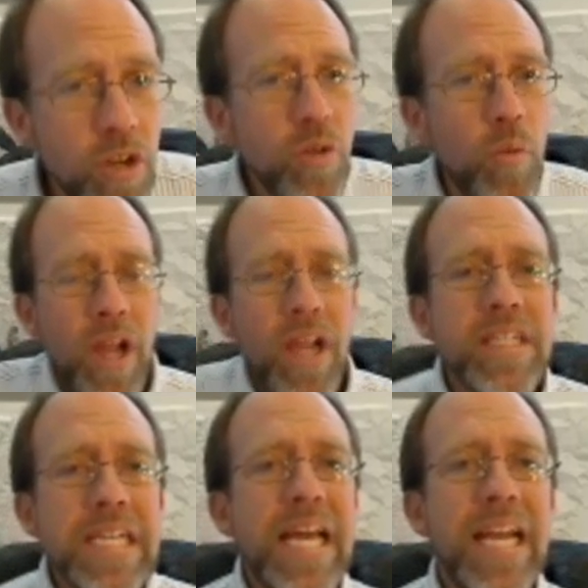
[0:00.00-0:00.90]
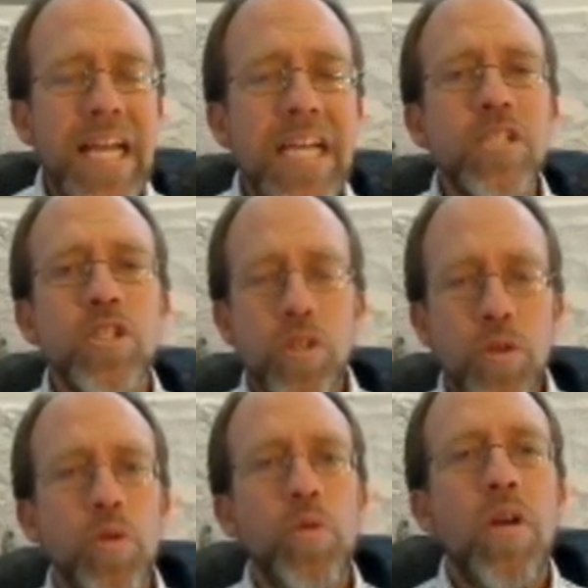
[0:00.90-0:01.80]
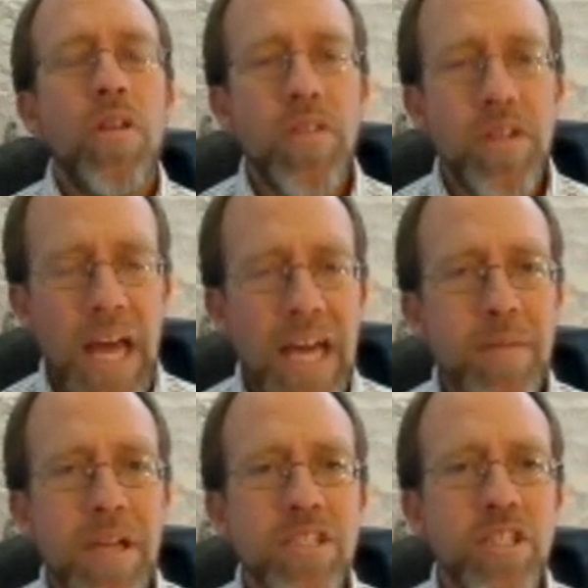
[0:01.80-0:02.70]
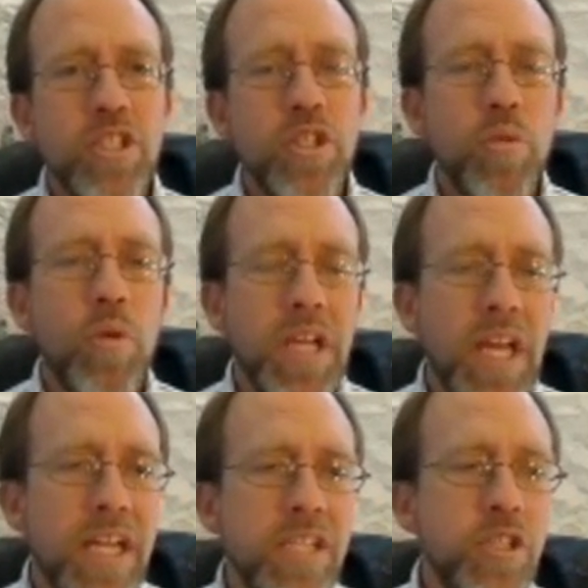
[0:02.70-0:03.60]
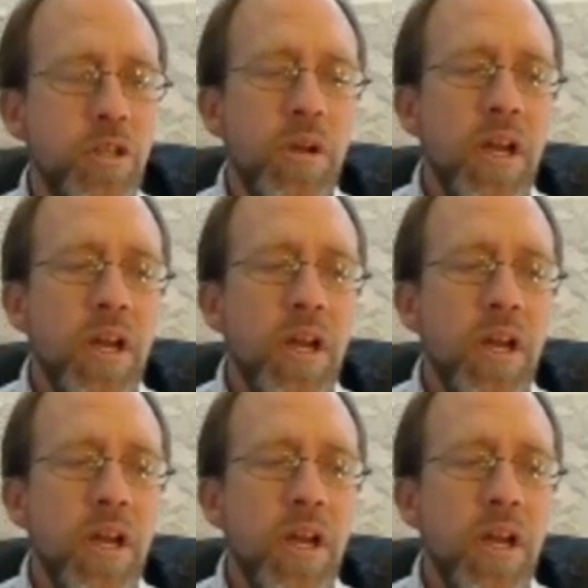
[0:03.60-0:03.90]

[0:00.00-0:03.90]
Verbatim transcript: way to get into the database that you want to get into.